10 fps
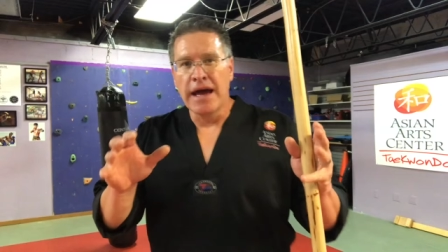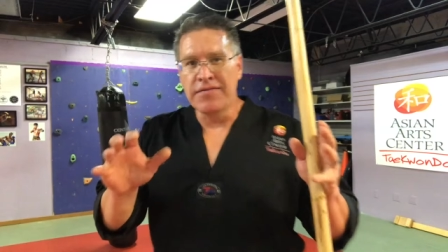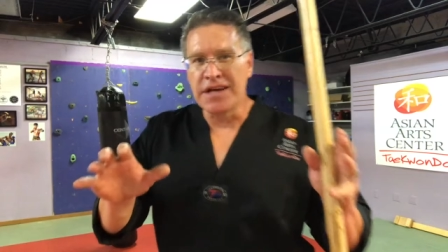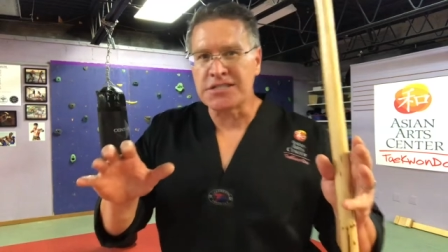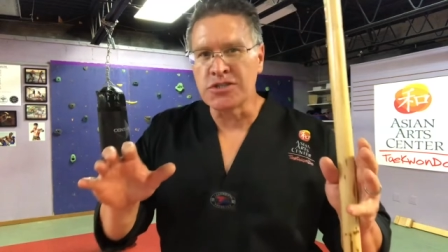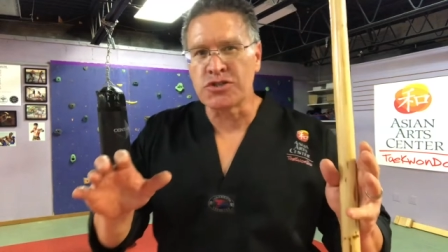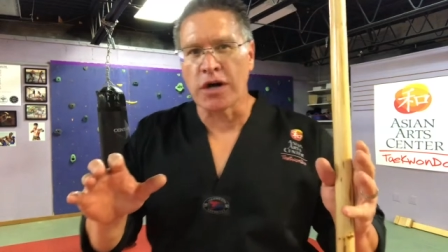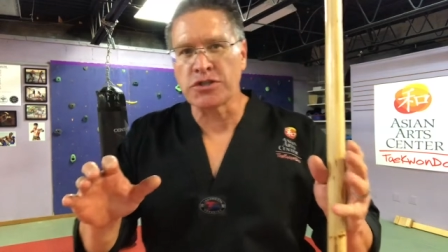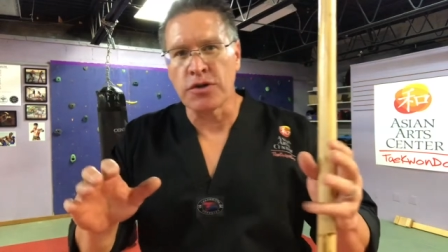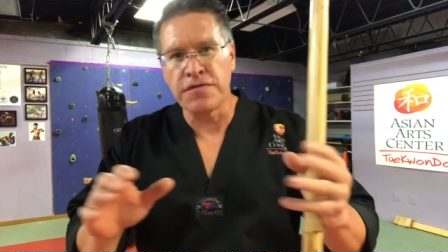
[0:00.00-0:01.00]
In this
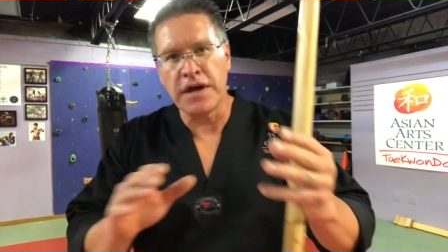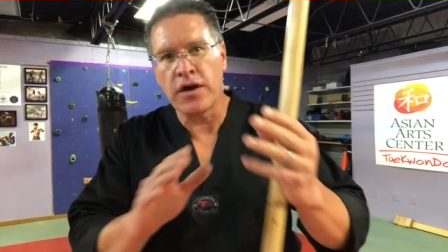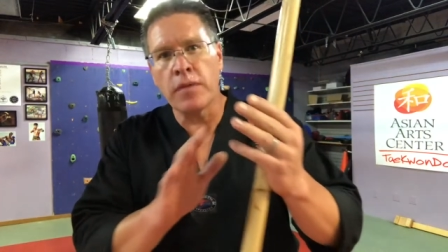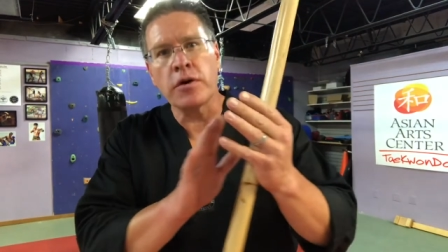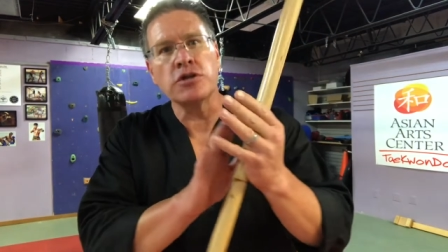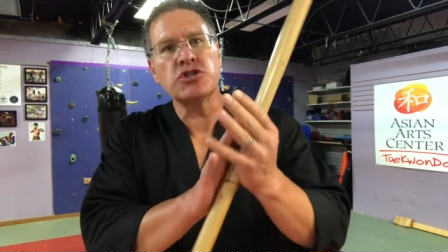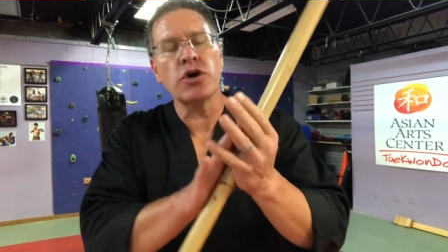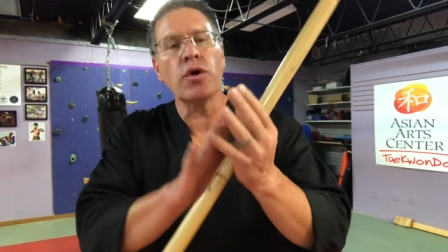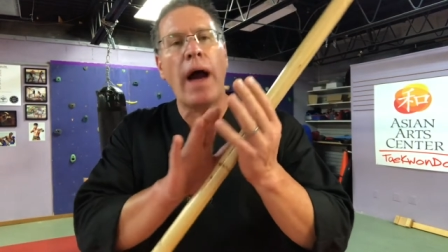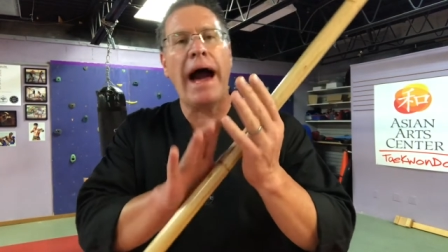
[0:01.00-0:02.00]
instructional video, I'm gonna show
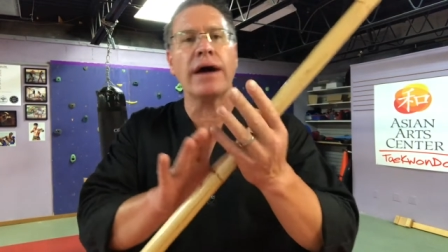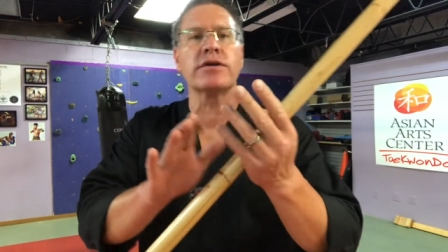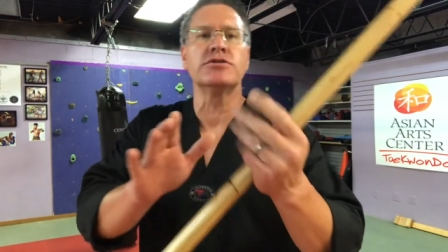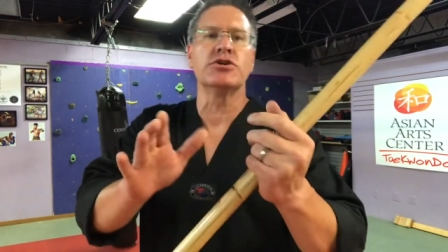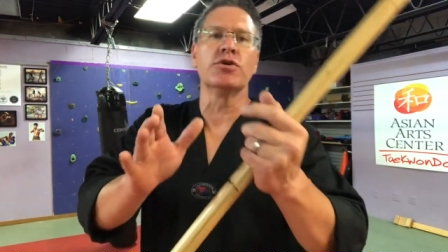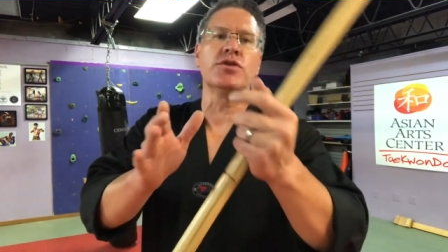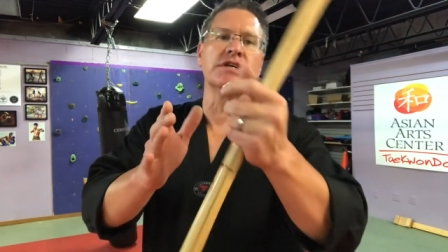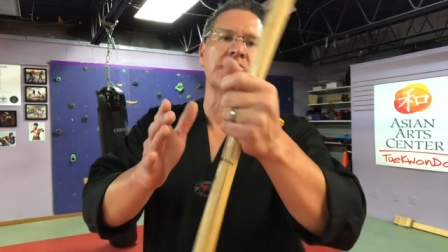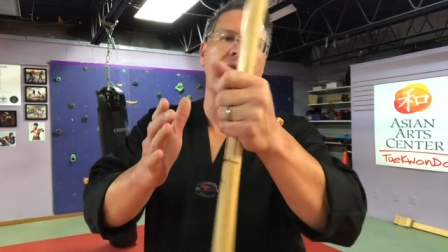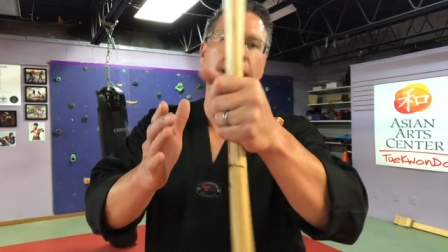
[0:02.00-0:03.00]
you how to do
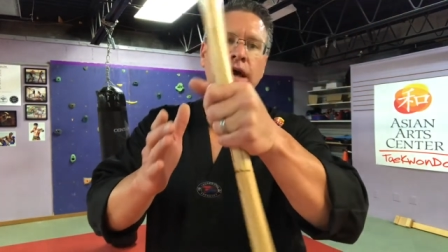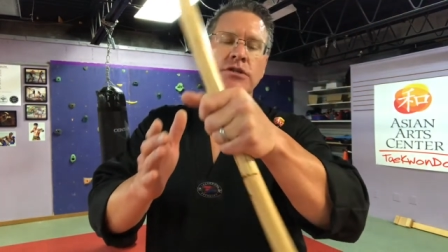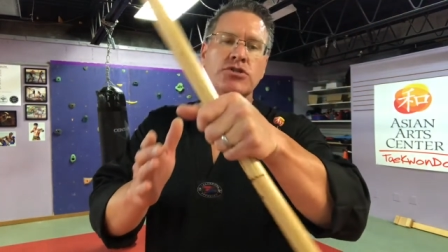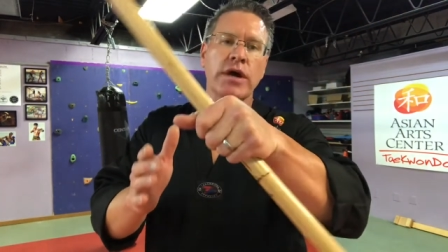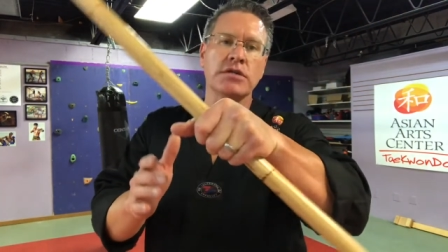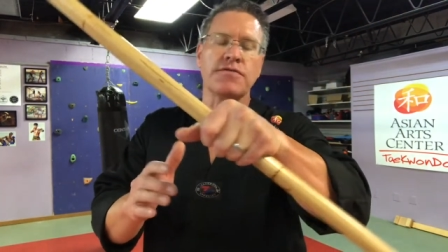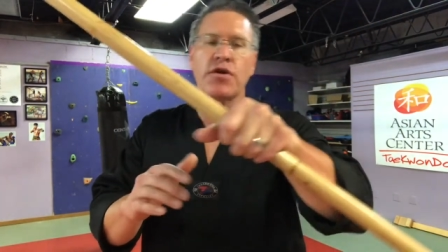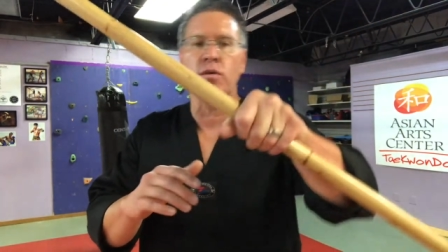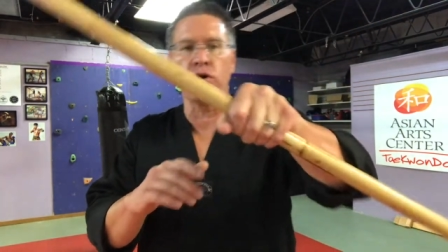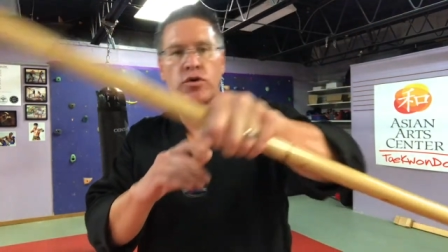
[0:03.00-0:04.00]
this hand
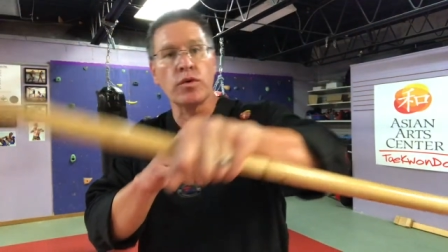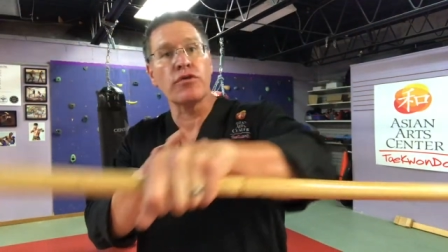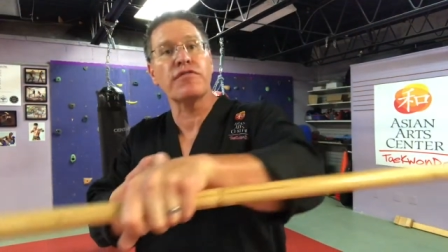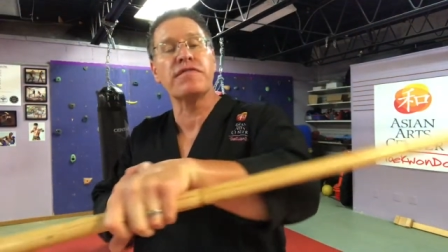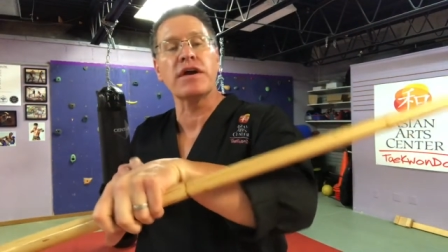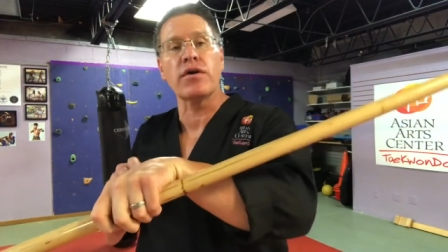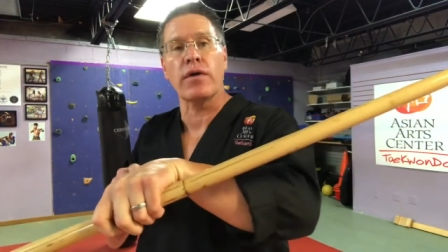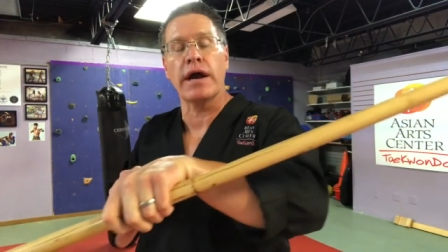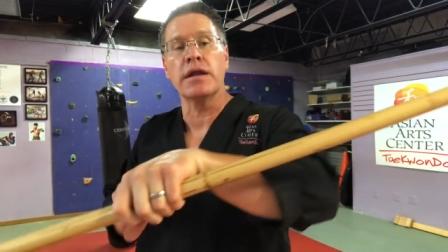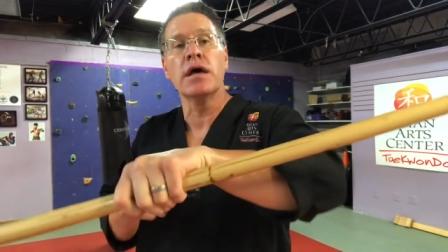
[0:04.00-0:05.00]
transfer when you're doing your
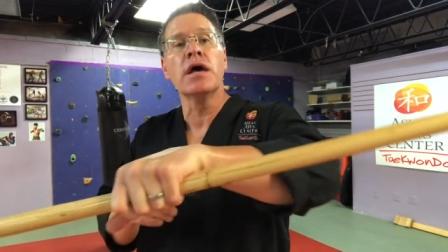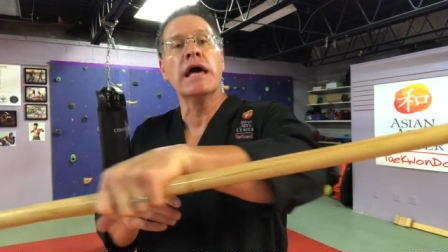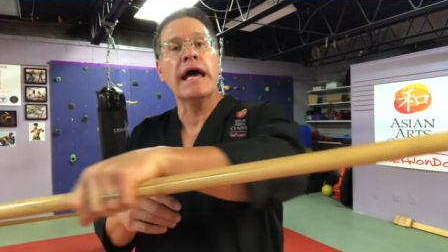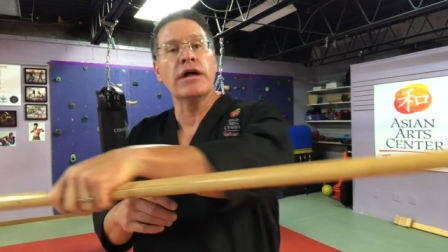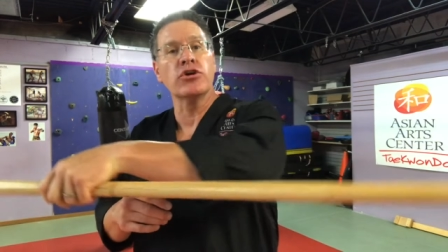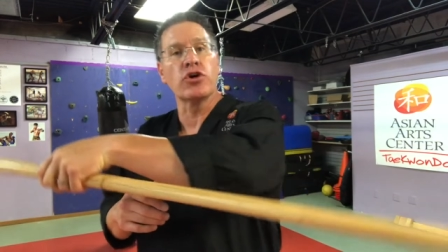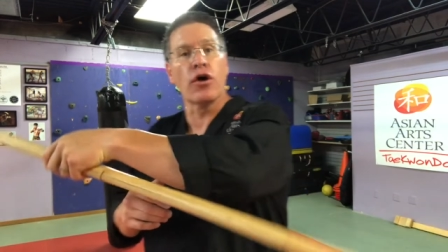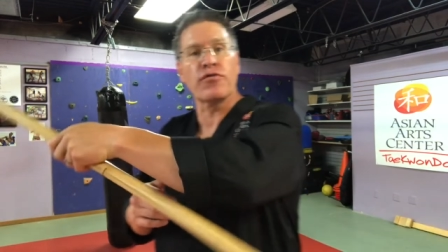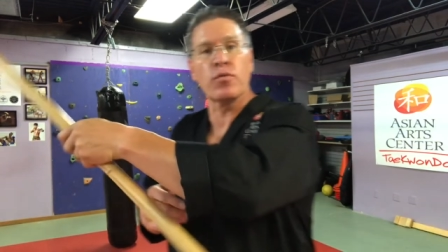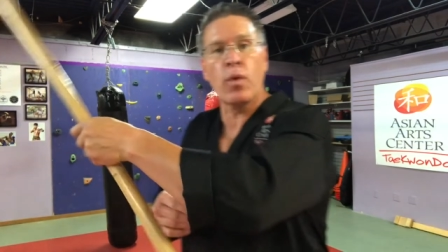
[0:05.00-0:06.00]
figure eight and you
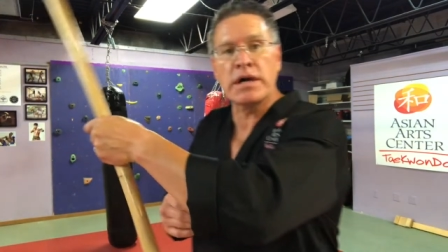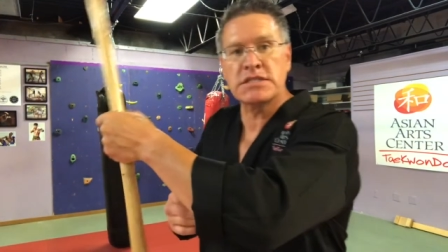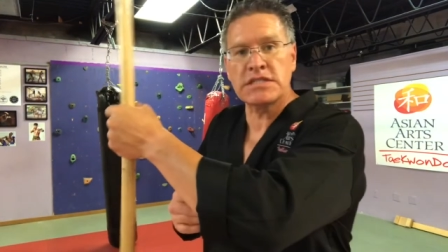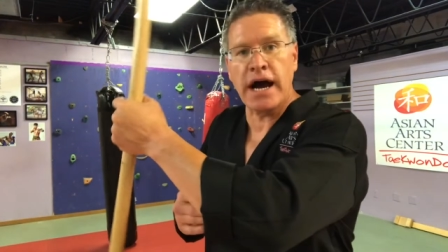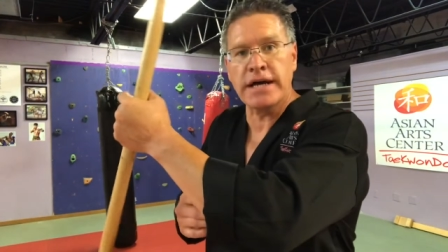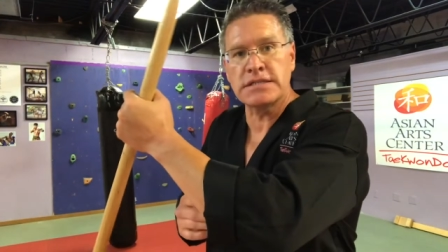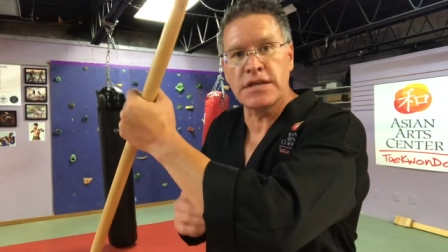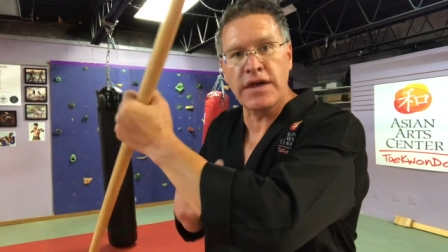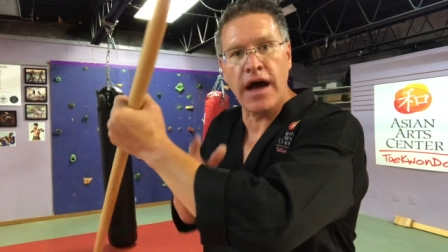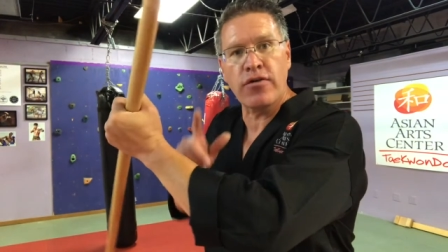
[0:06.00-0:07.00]
go from one side to
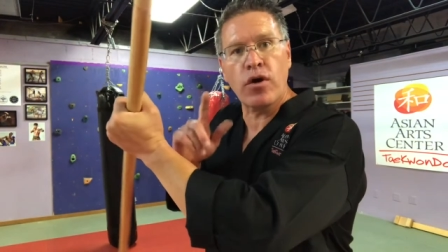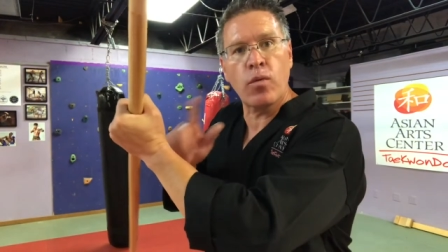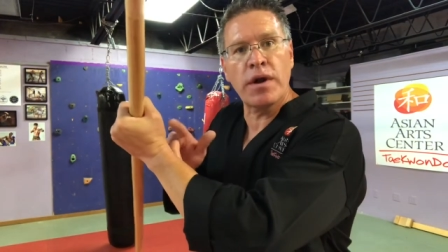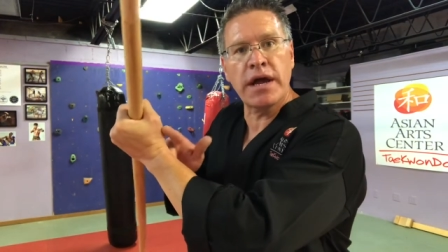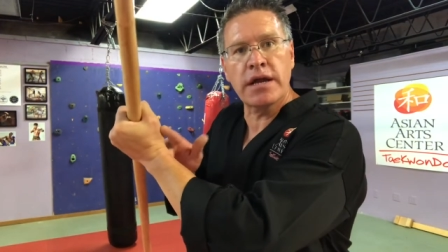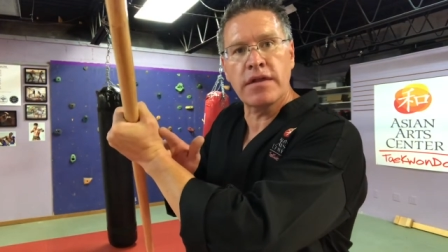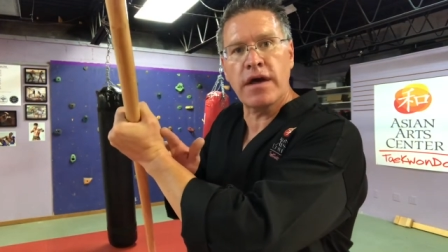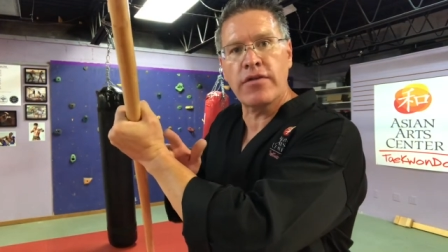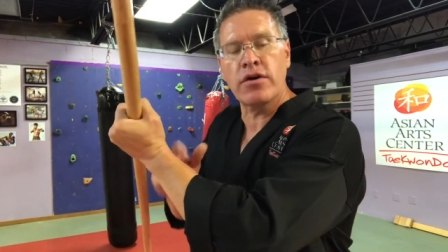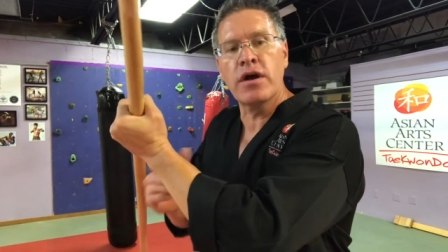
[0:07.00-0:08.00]
the other or one hand to the
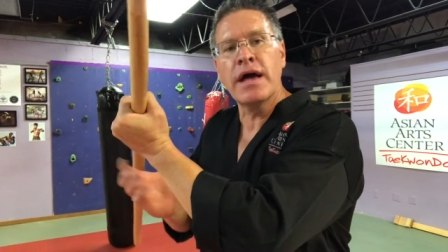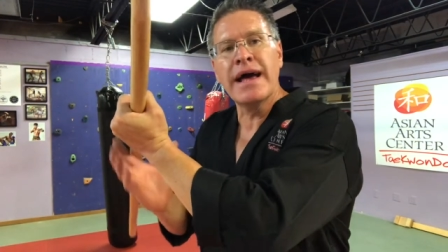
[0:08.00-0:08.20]
other,